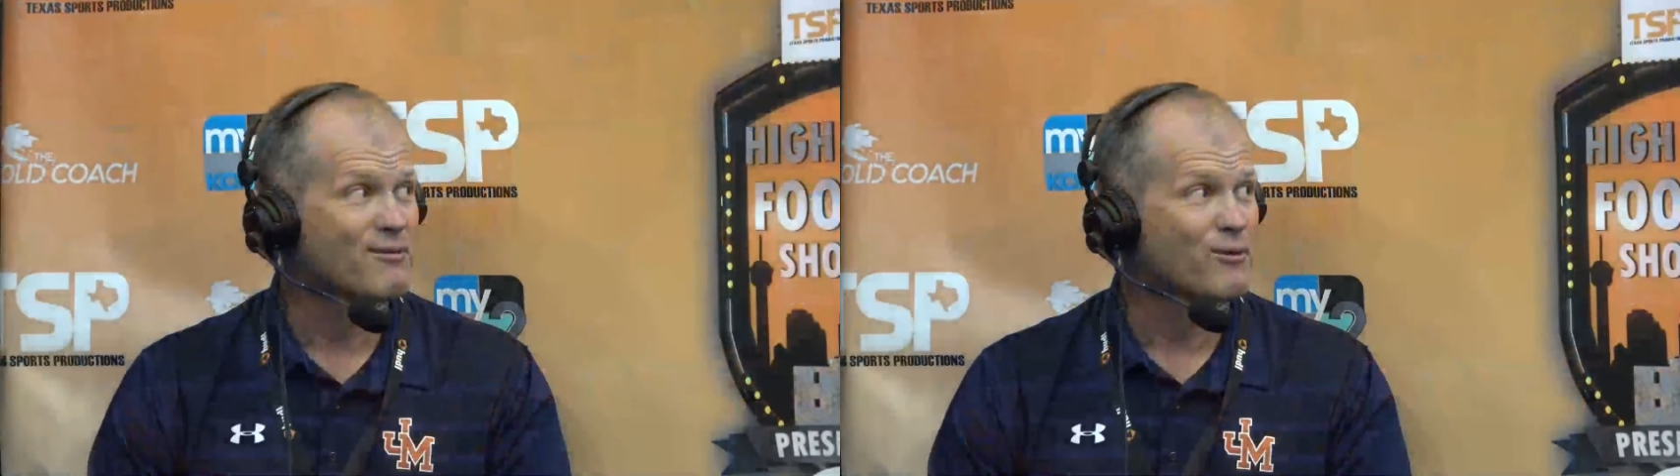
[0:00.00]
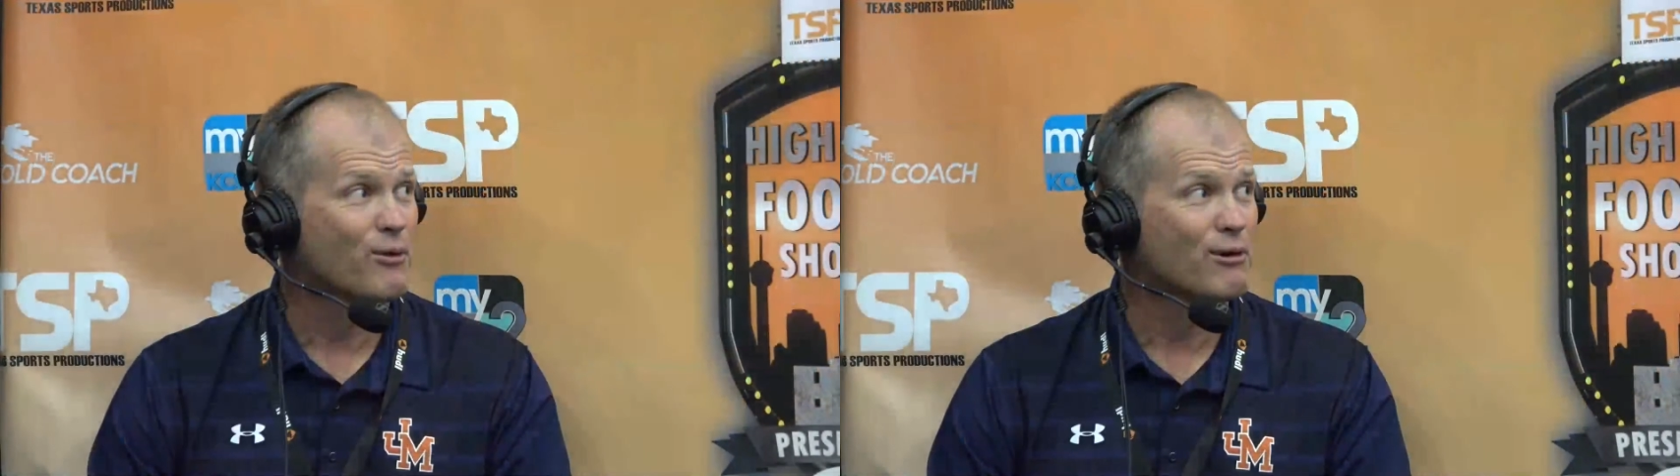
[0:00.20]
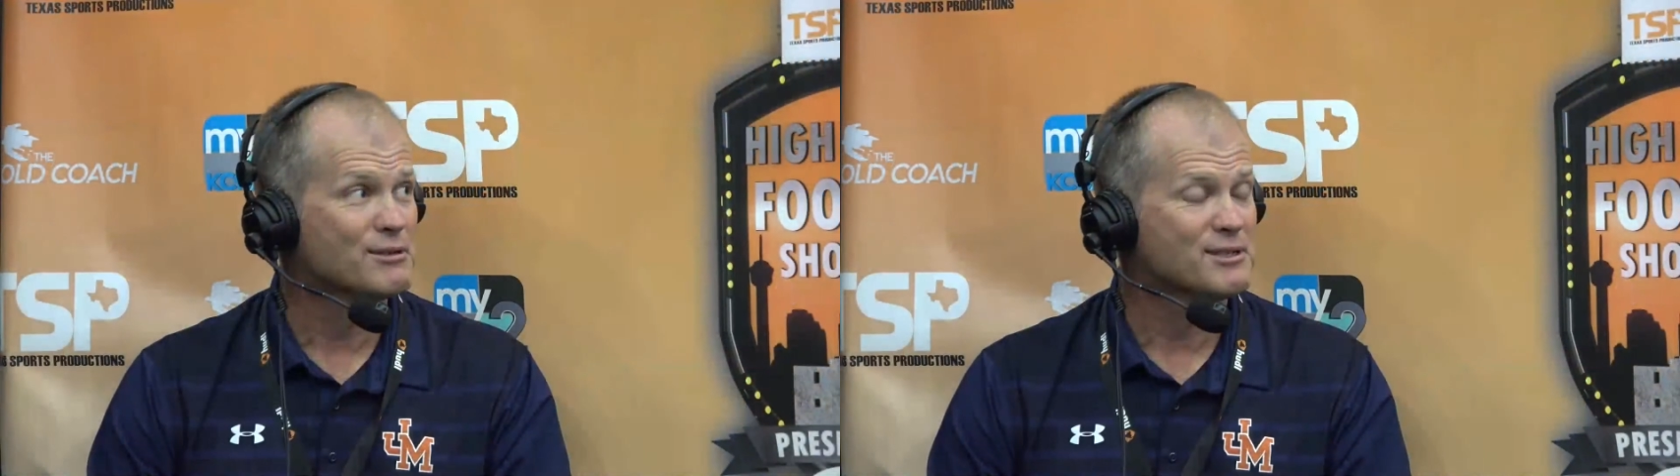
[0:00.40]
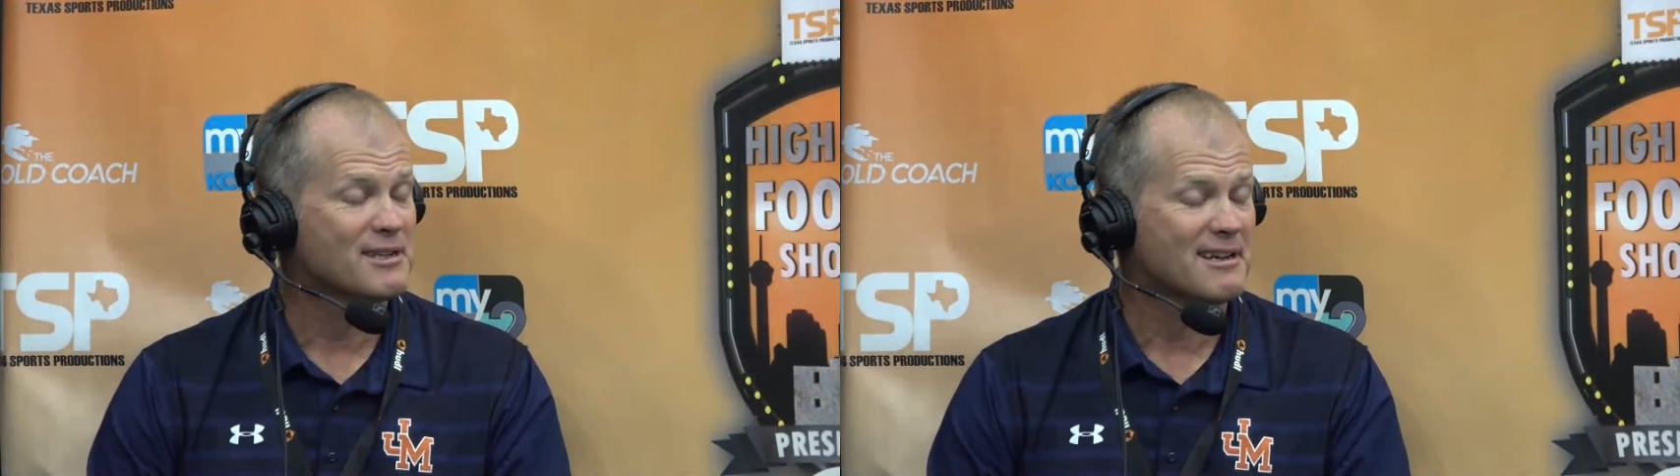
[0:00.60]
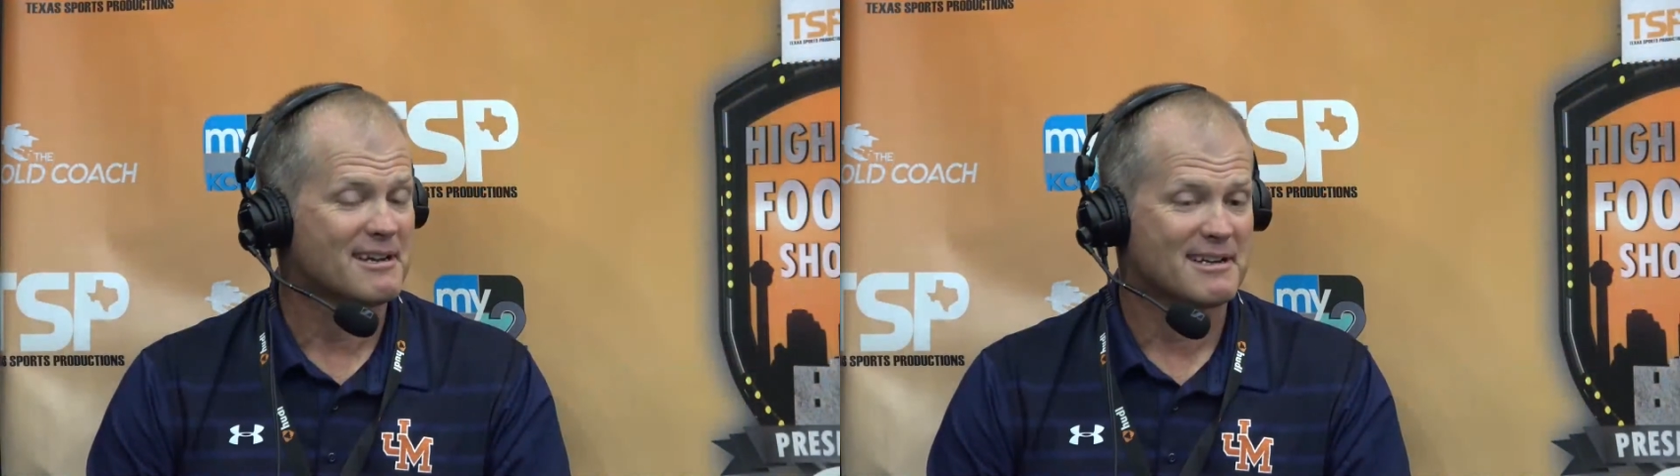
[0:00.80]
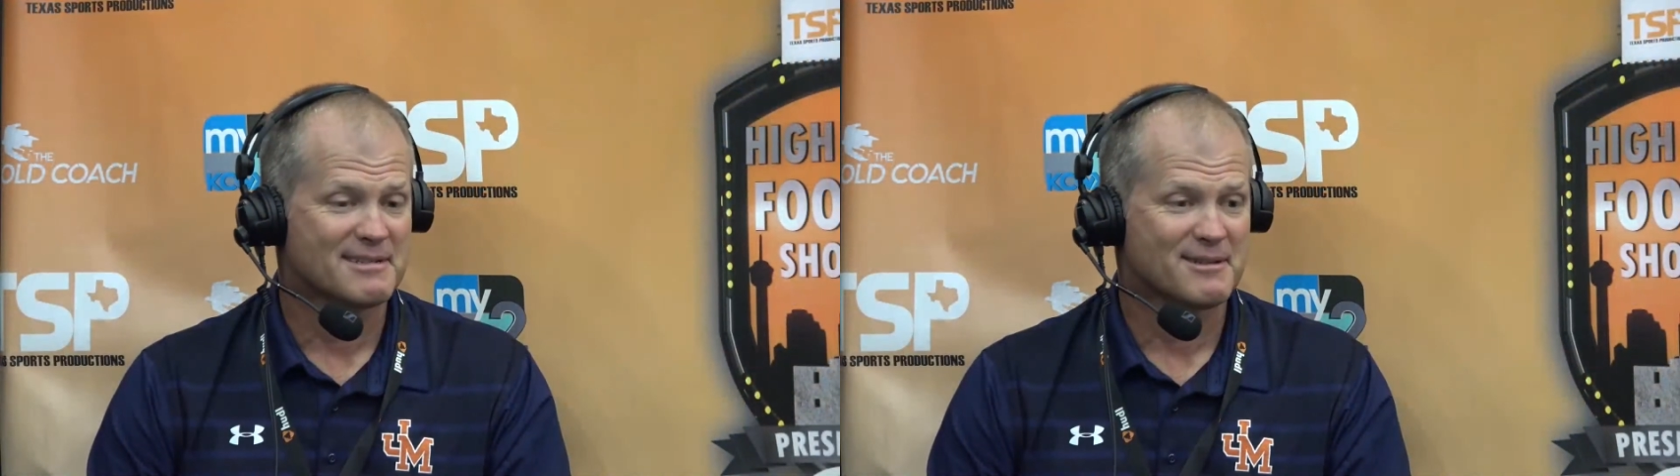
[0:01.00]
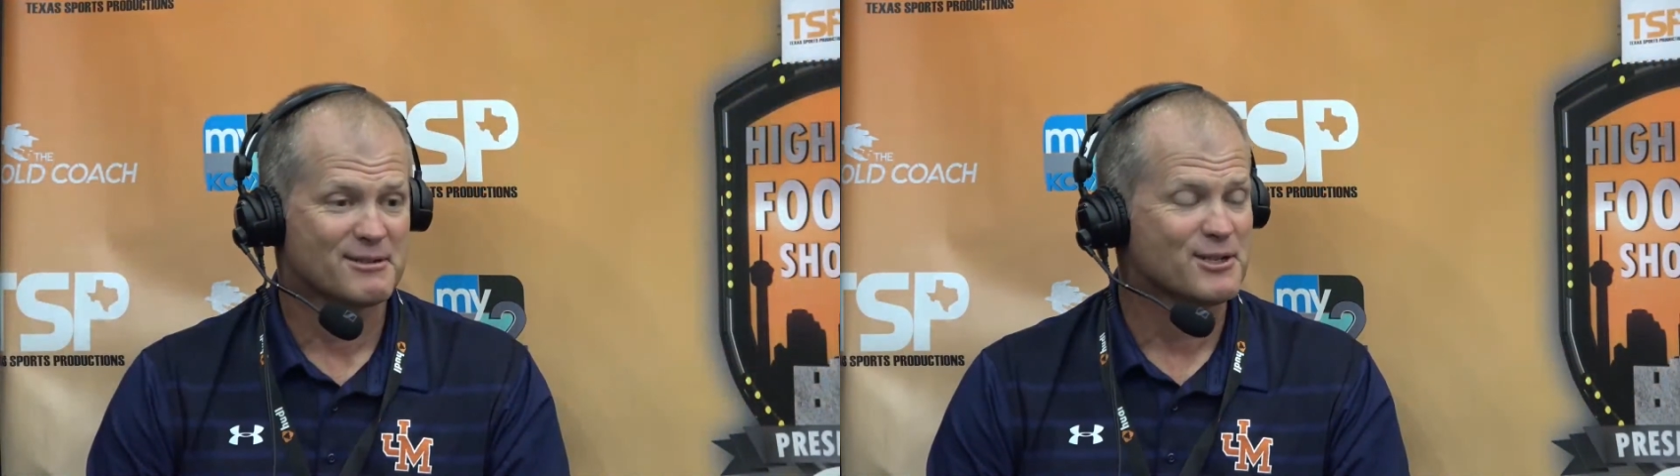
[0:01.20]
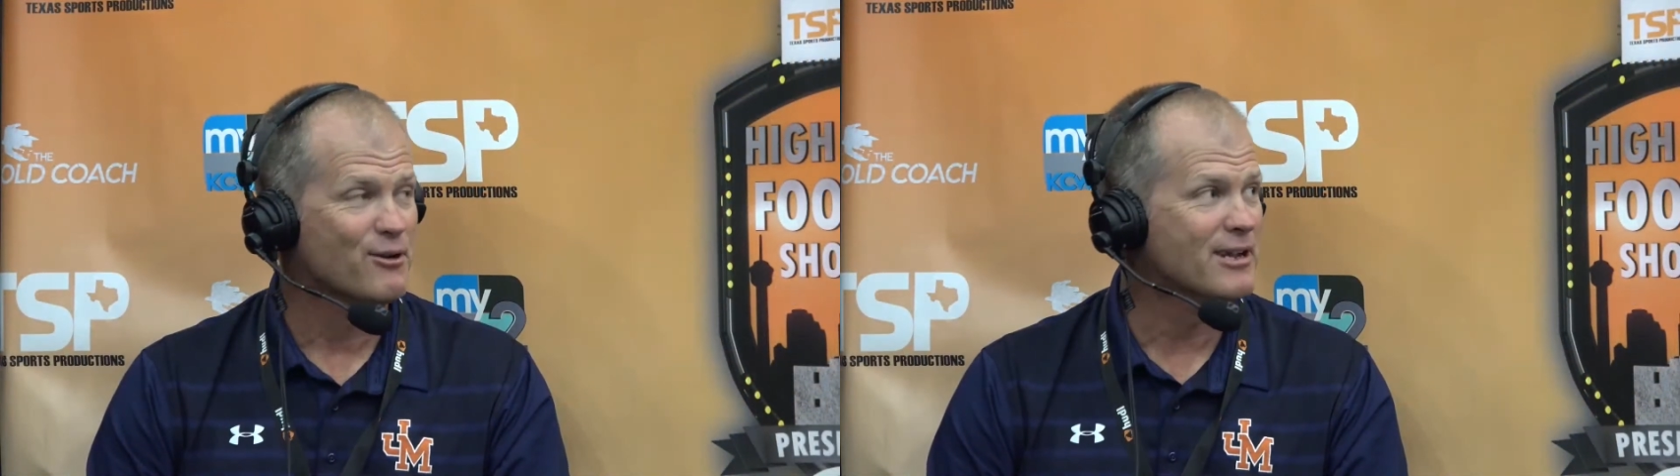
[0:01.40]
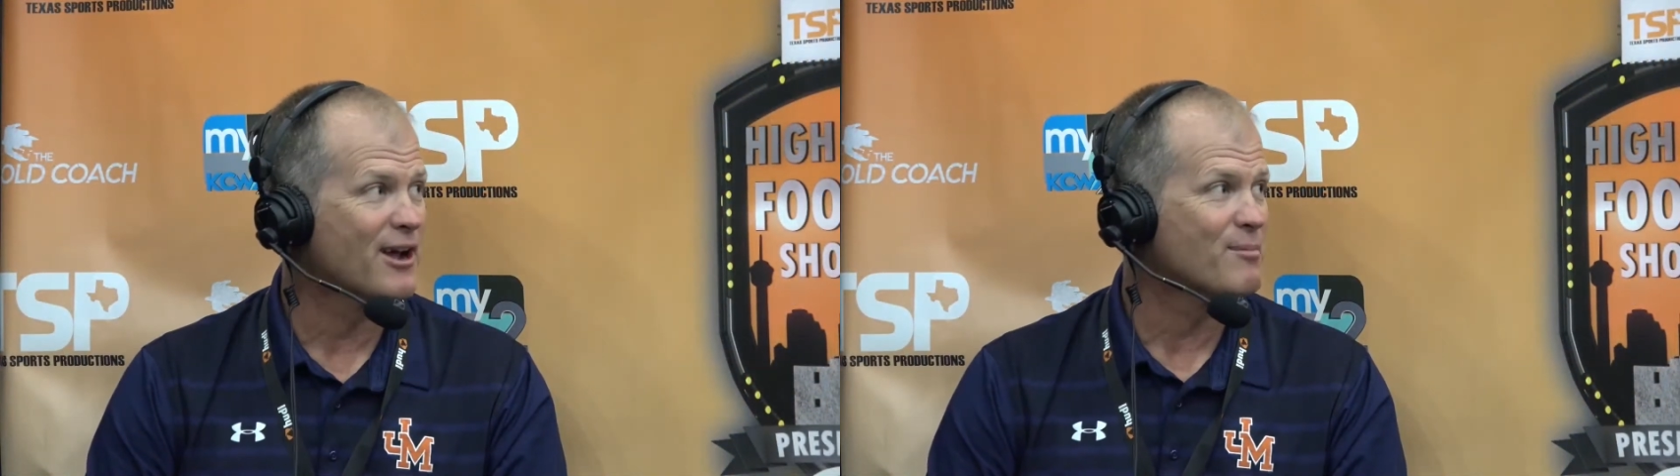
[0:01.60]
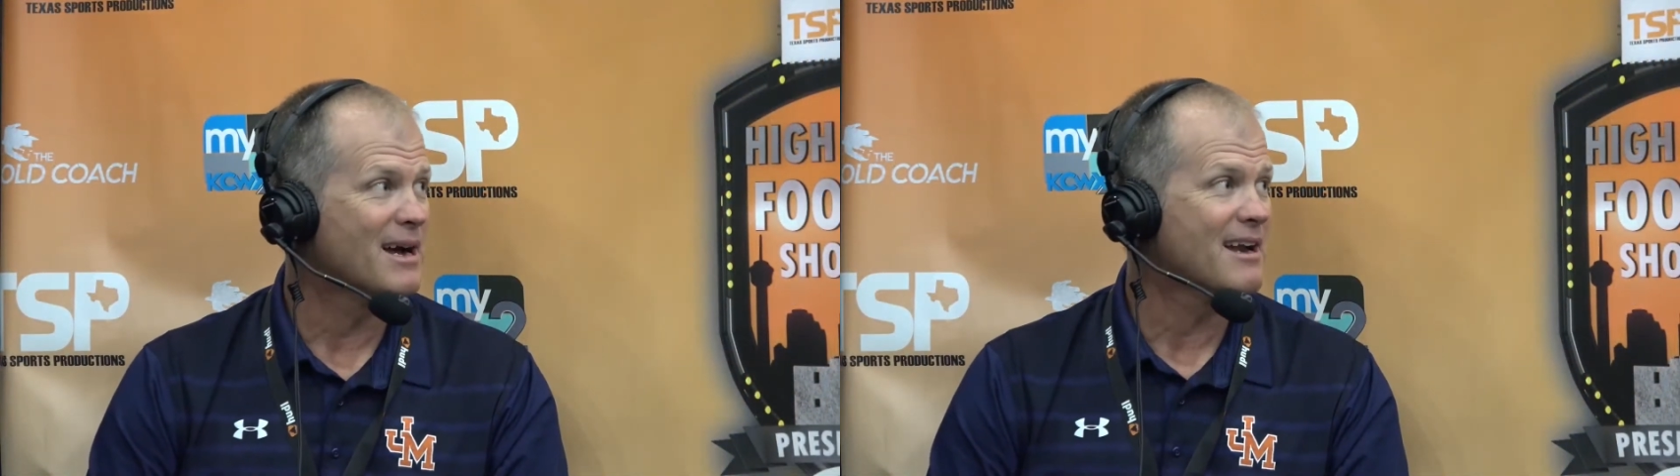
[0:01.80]
for us. There's no
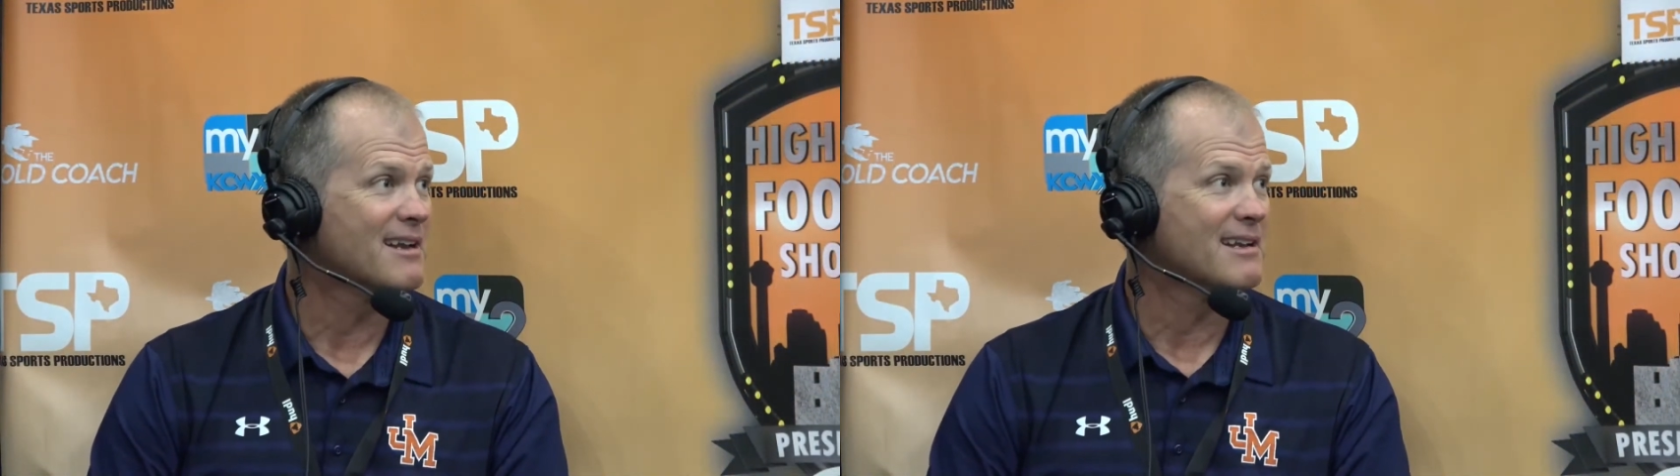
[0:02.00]
doubt about it.